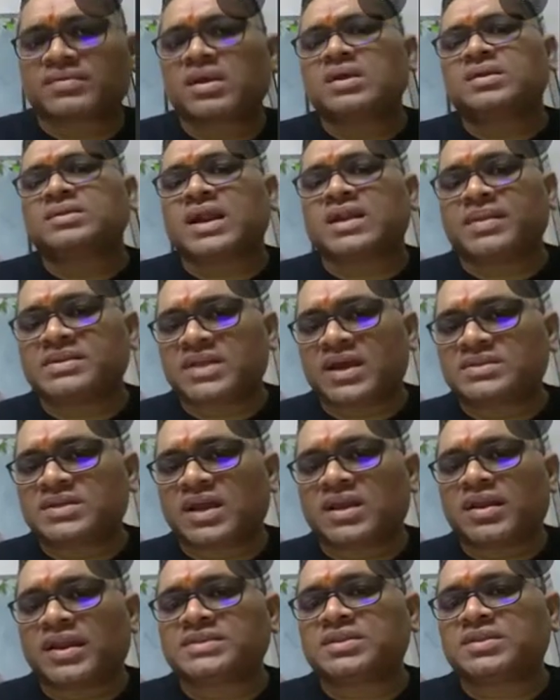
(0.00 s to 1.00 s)
That means there is an
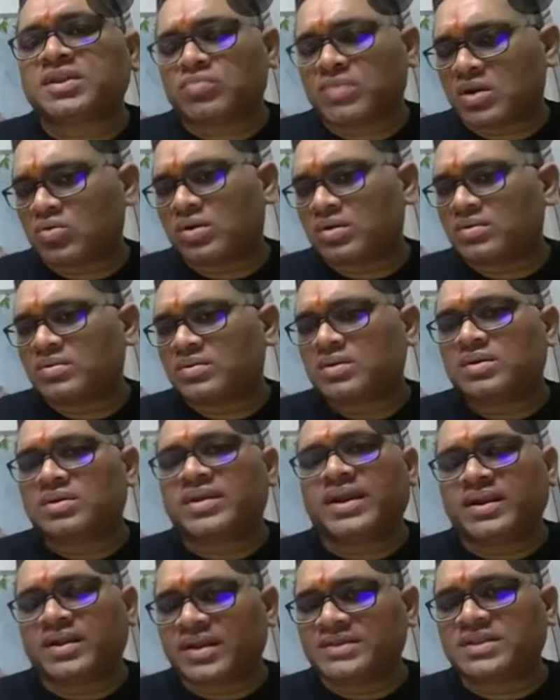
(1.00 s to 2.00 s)
increase in the tumor load, right?
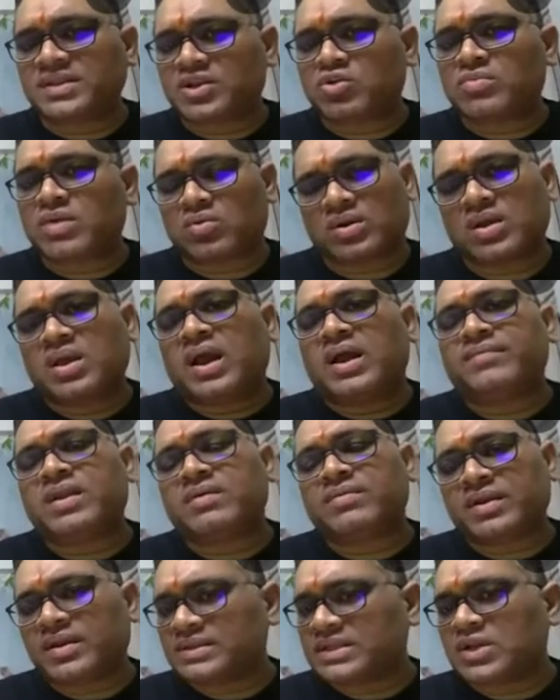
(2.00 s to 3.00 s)
Increase in the tumor load, and whenever
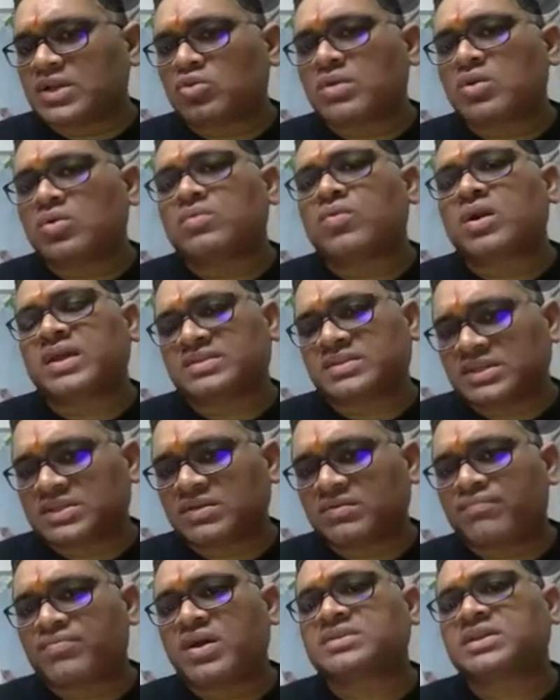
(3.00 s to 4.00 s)
increase in the tumor load, what they are suggestive of?
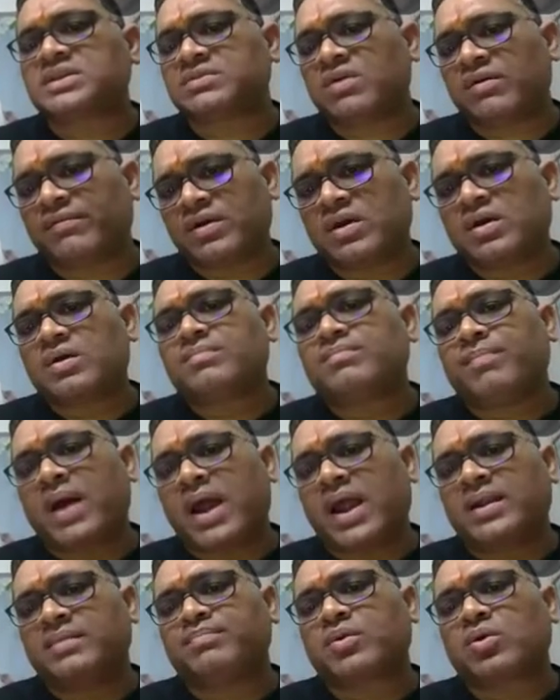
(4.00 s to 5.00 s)
They are suggestive of
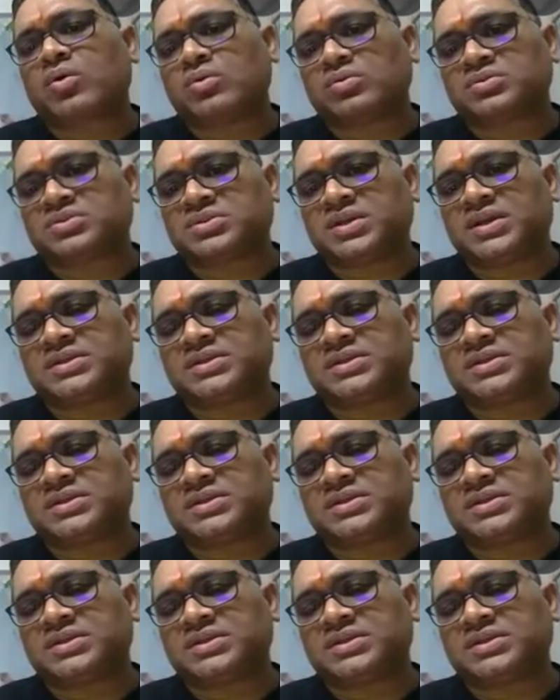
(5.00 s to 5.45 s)
bad prognosis.